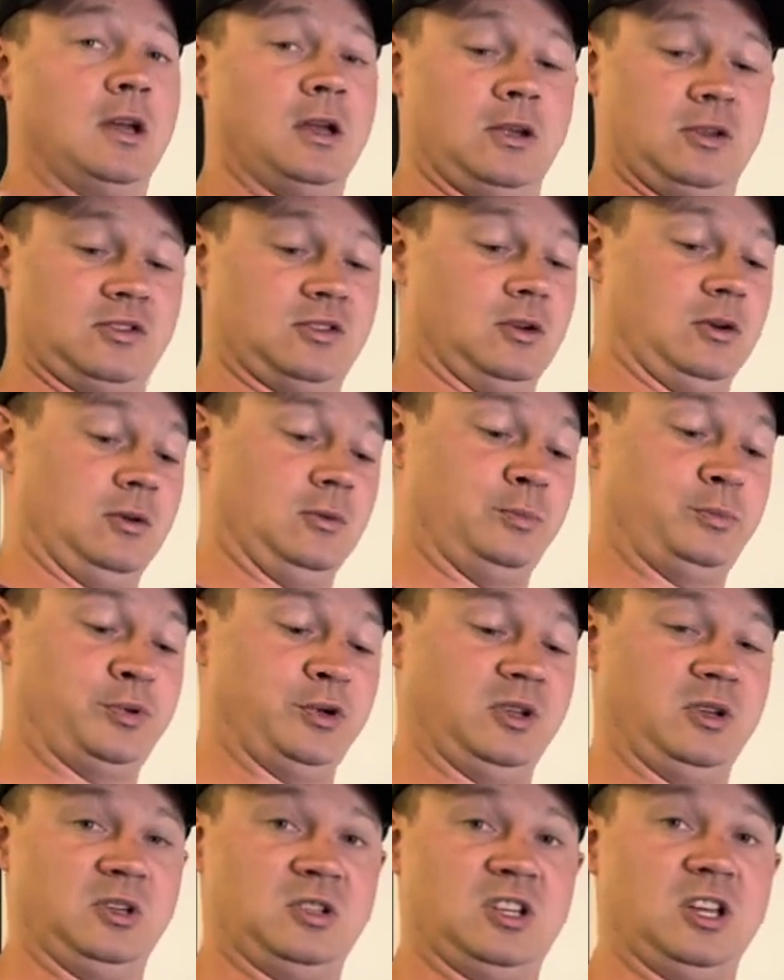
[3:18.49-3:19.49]
So put
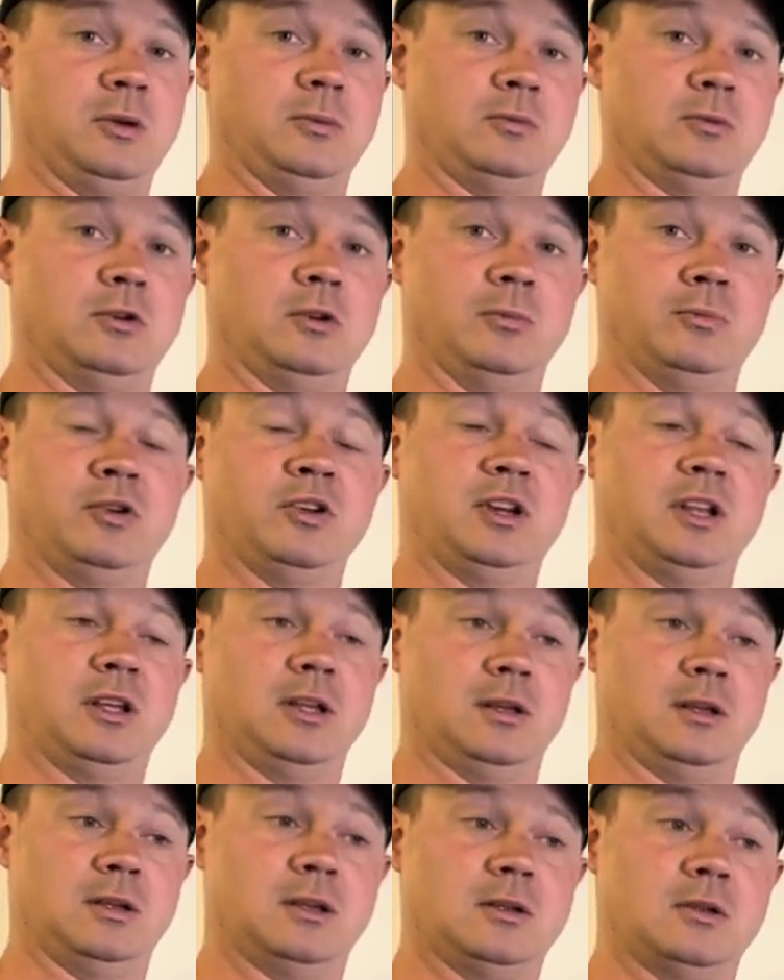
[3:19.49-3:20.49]
a dump or put
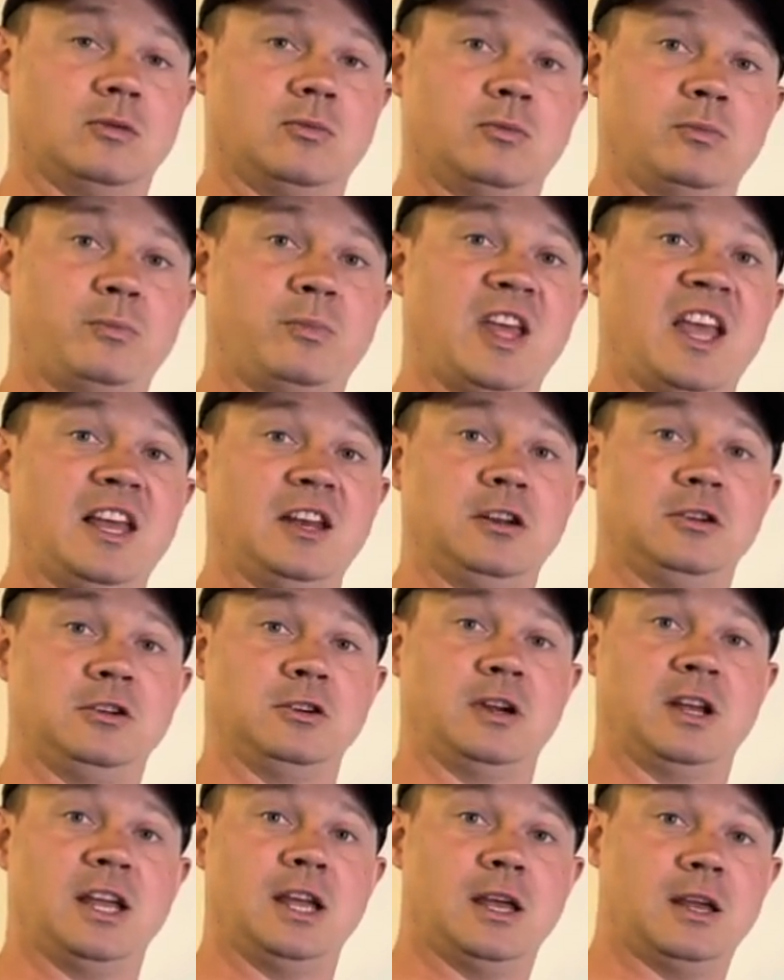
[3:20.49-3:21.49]
a band in your
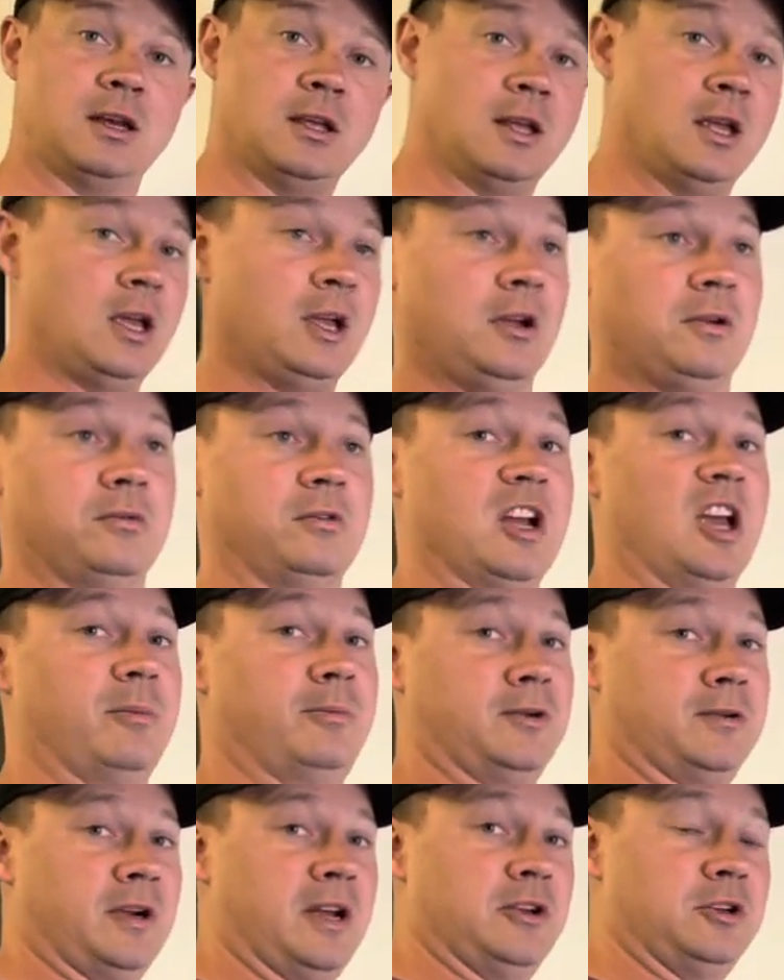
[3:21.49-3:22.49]
hand, wrap
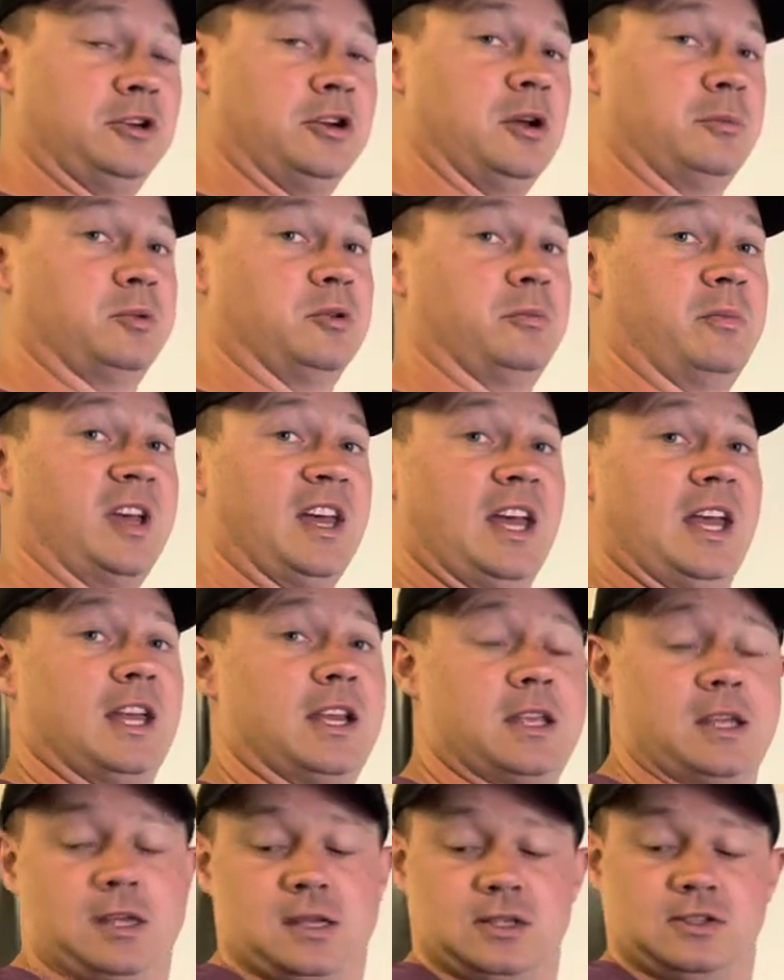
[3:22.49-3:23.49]
around your upper
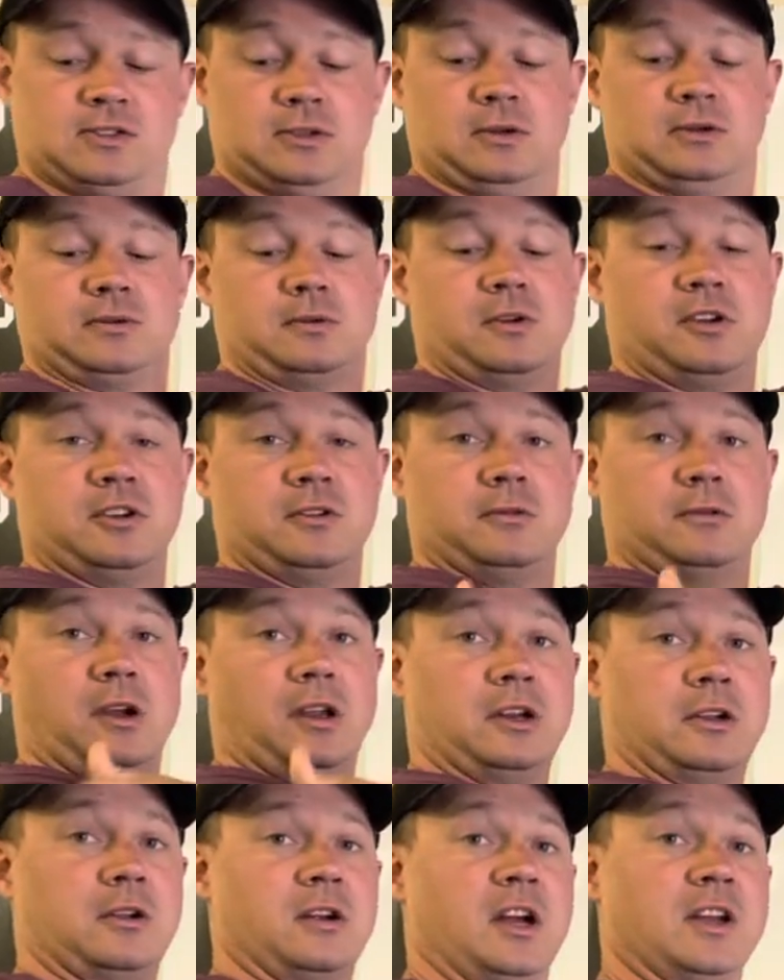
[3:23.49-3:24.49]
back so it's running right
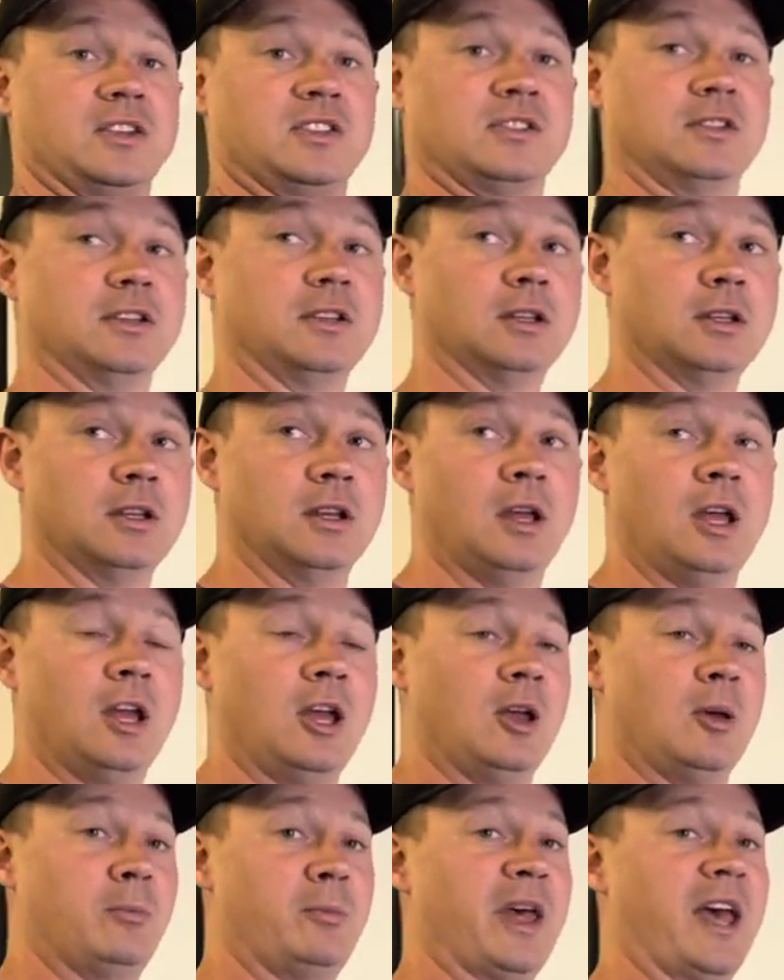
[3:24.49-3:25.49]
across the
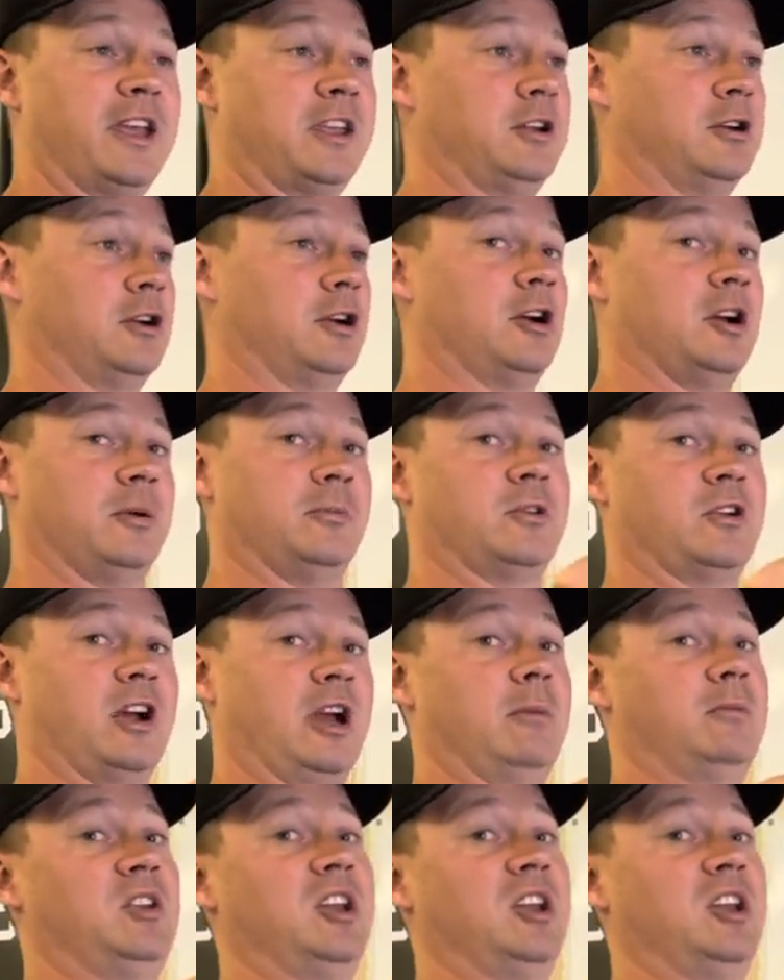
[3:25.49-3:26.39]
back of your arm, grab